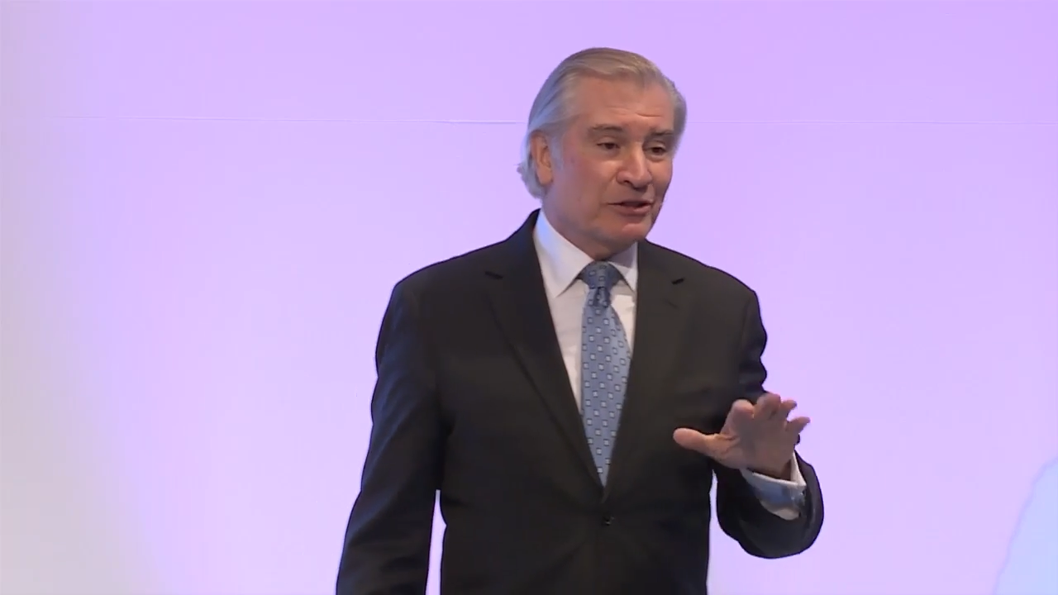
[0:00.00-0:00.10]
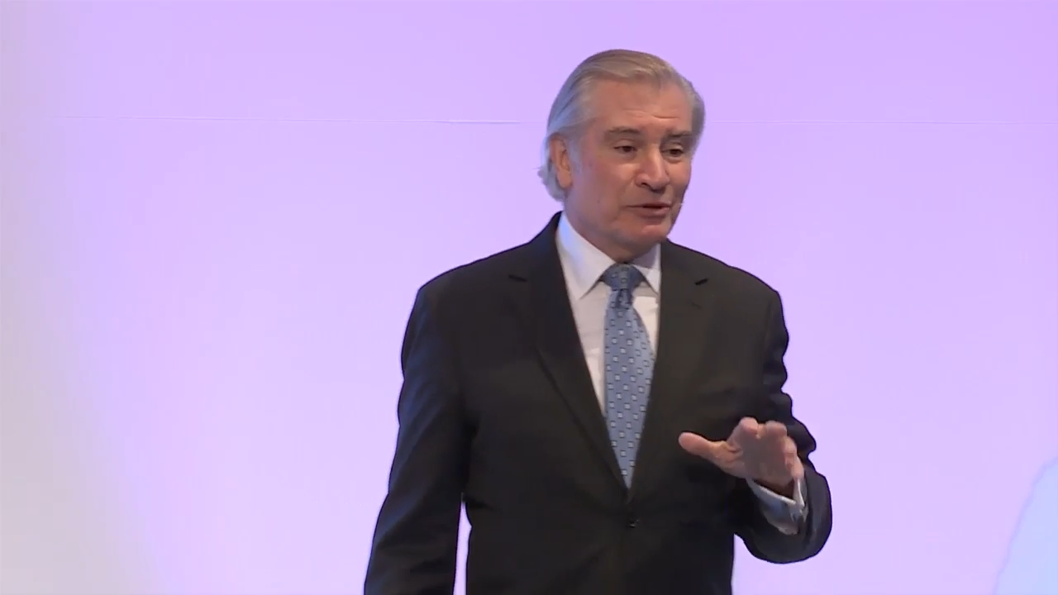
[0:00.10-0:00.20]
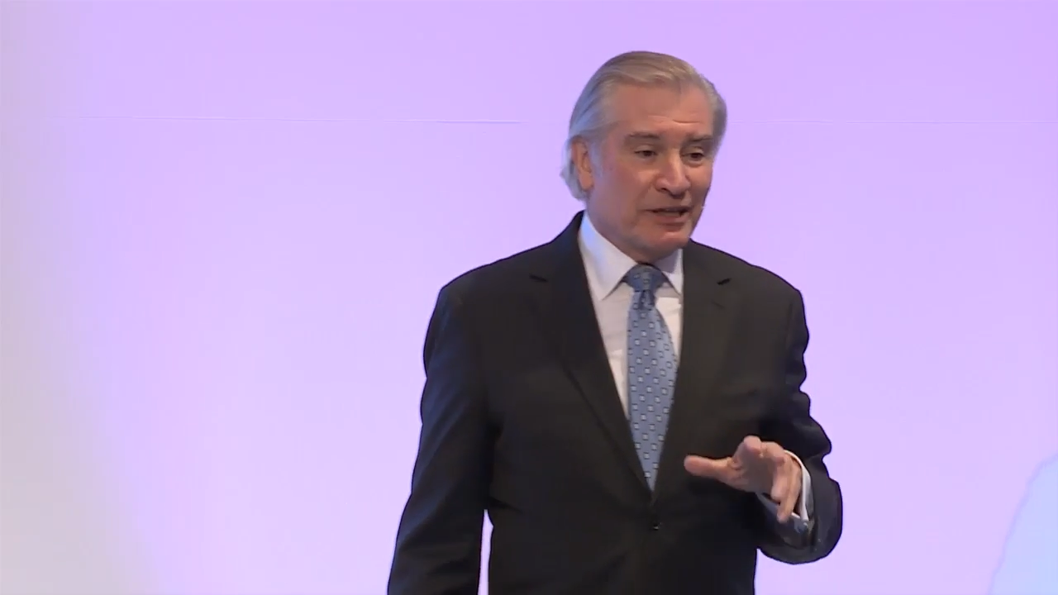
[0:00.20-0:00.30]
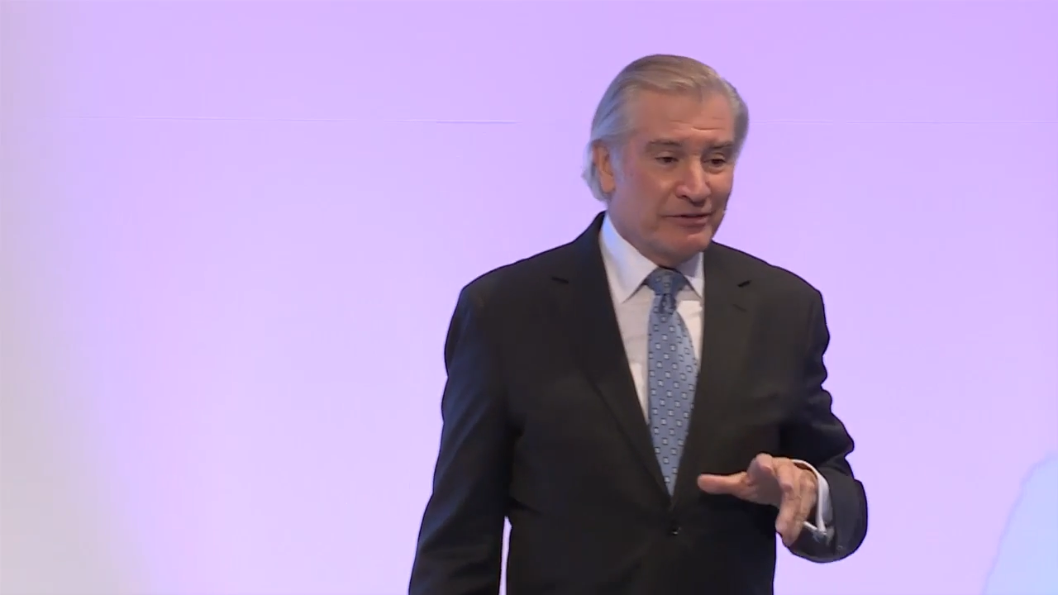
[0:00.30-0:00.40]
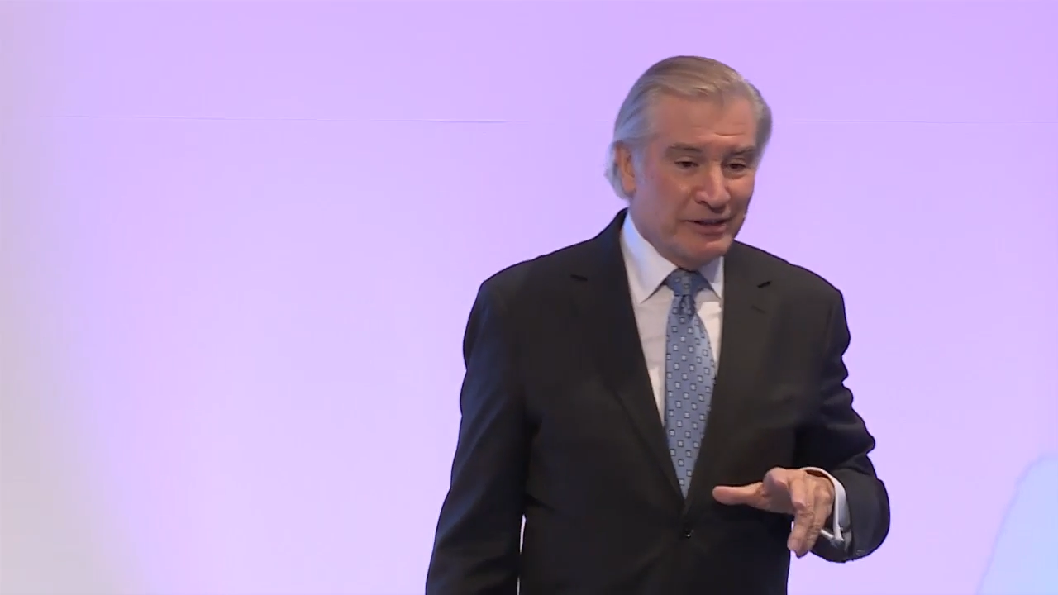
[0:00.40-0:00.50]
want
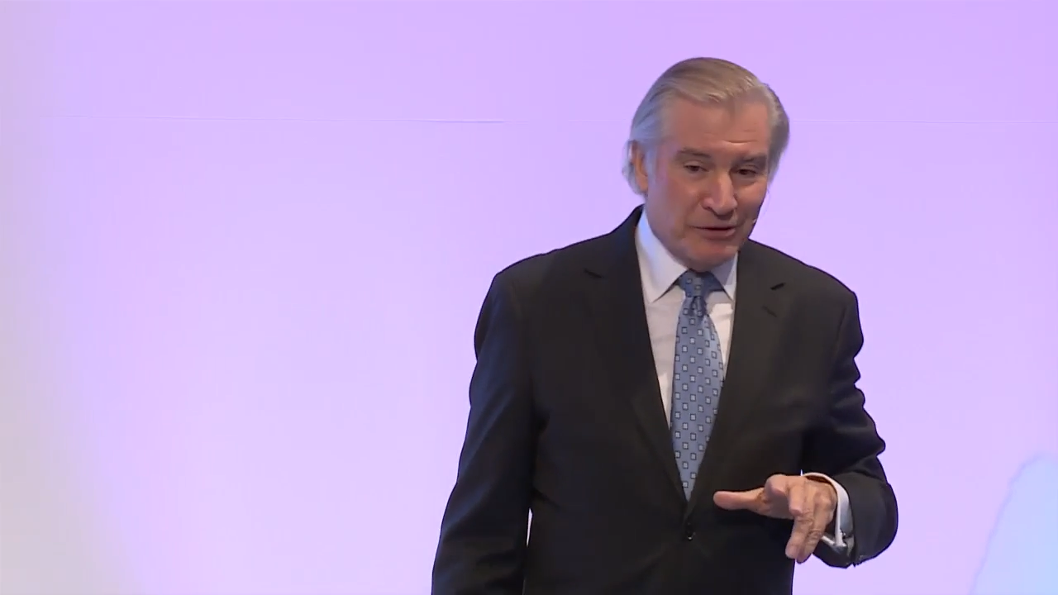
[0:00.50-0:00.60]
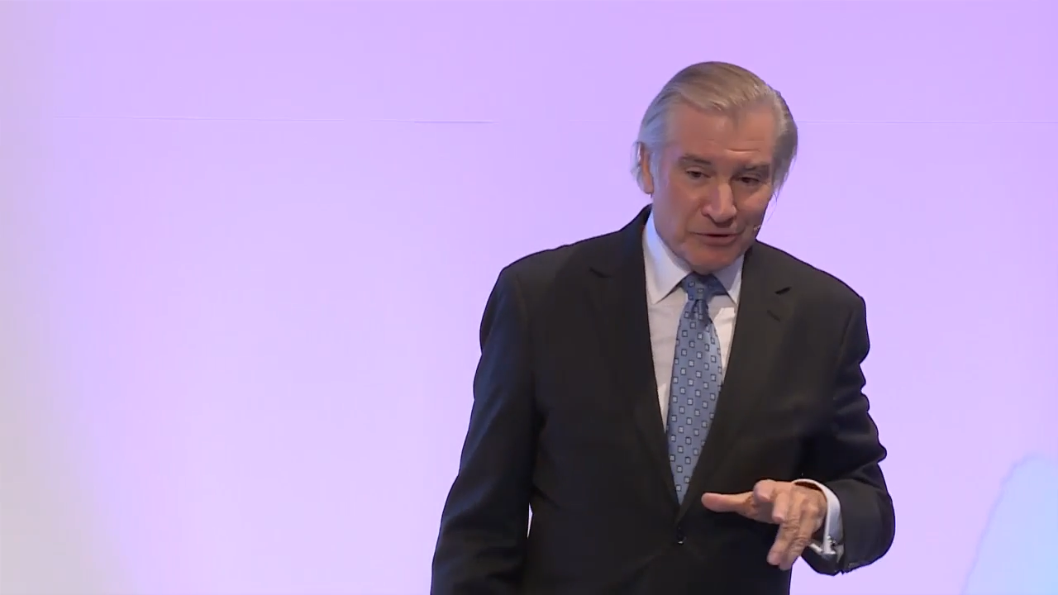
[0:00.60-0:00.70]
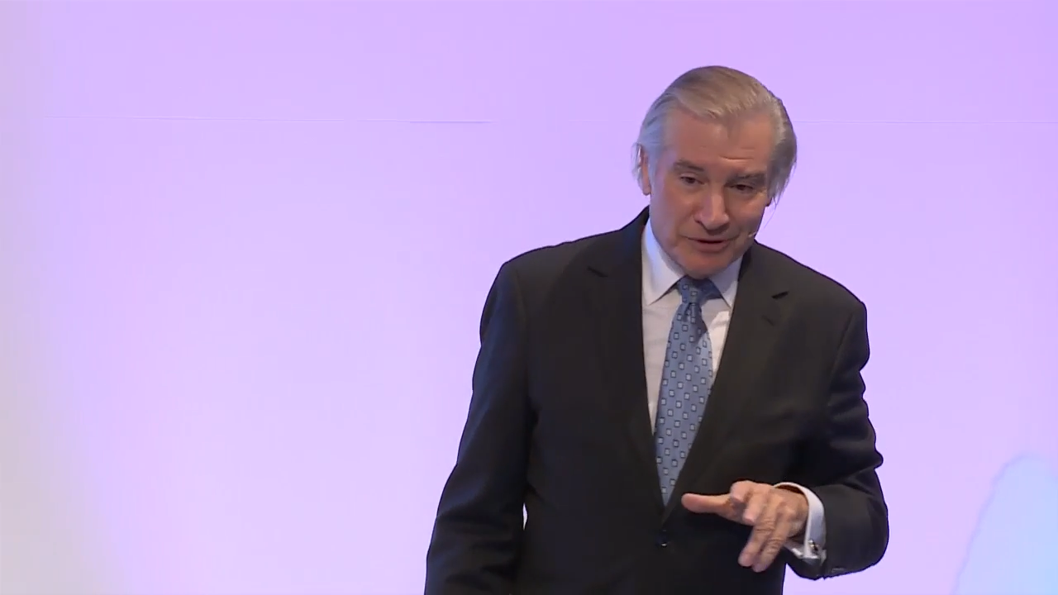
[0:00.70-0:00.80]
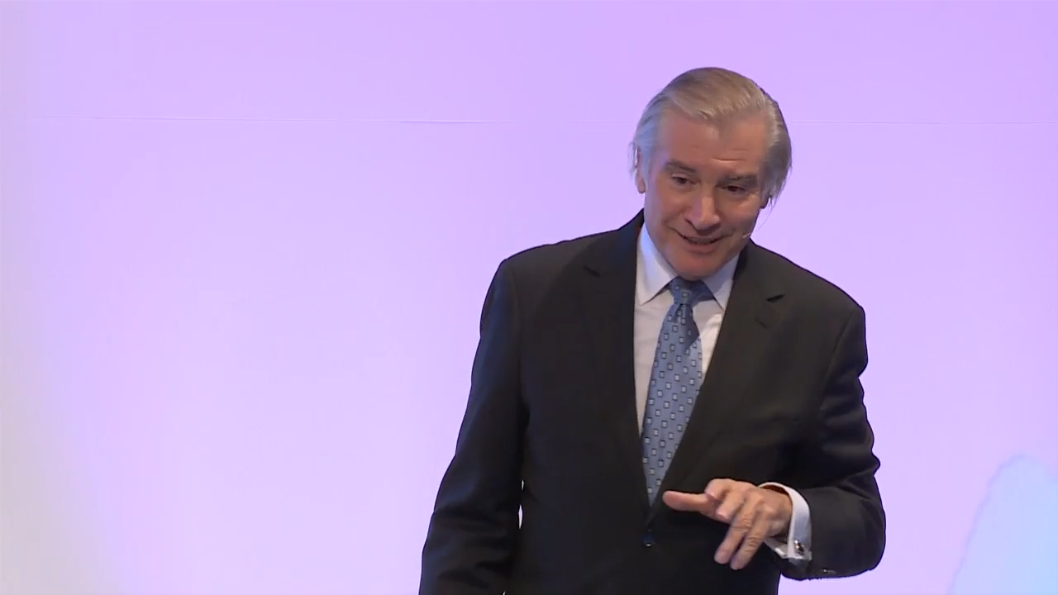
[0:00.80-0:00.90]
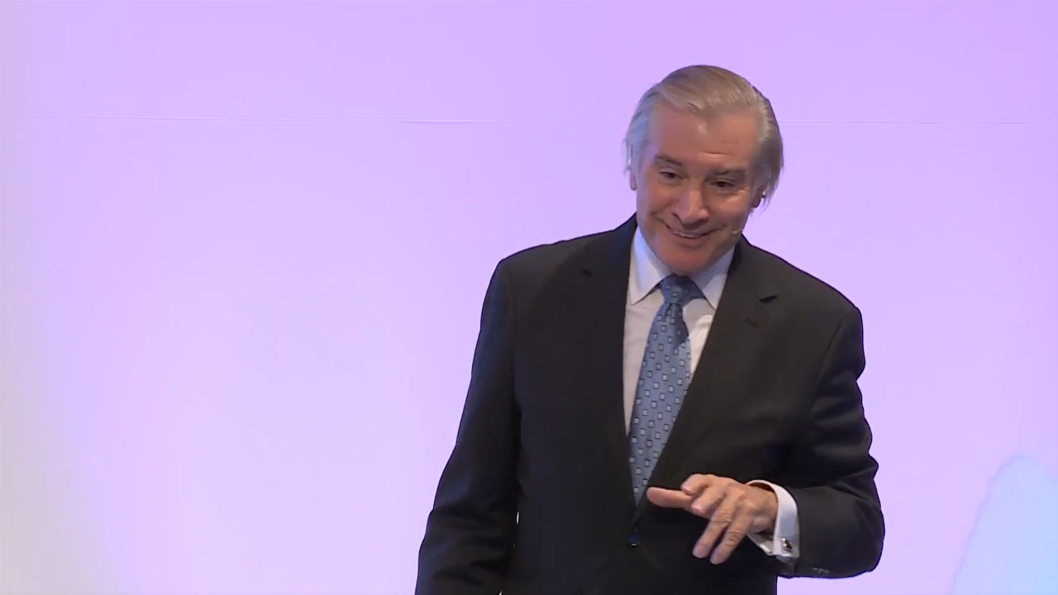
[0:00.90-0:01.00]
to live in that world.